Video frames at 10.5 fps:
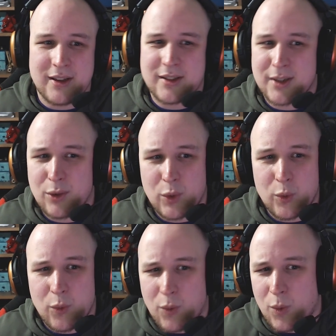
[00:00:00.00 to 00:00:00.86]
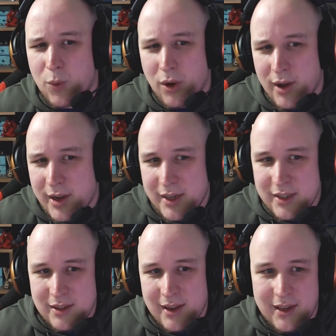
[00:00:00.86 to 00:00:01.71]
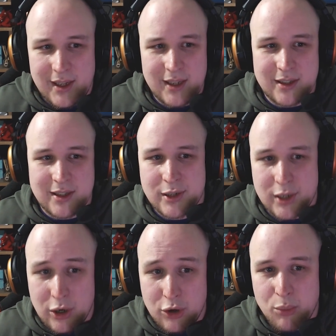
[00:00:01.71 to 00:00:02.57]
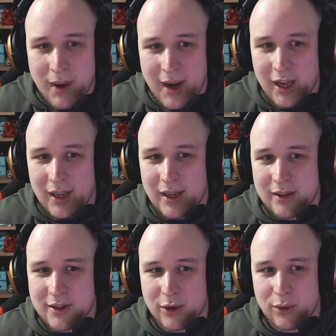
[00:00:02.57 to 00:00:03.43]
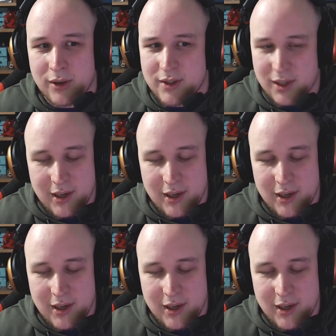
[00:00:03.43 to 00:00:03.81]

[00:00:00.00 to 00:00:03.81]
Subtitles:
So why do they need so many tokens?